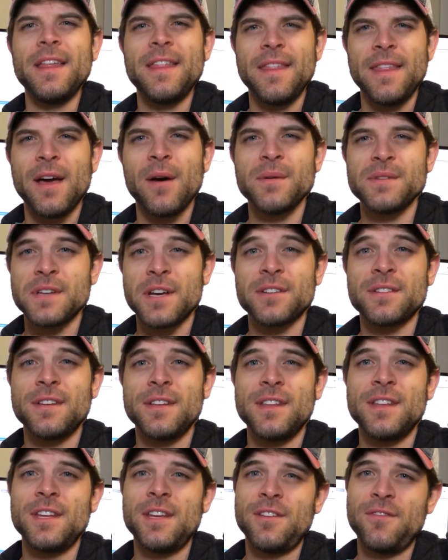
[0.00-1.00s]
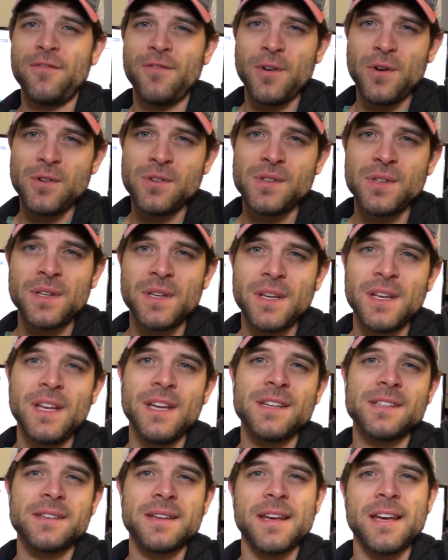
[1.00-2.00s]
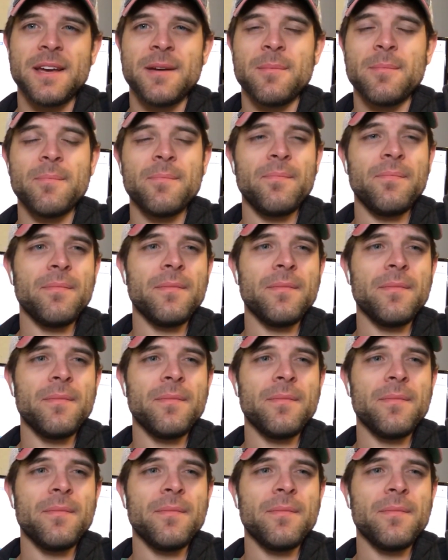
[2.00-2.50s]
That was actually the first exam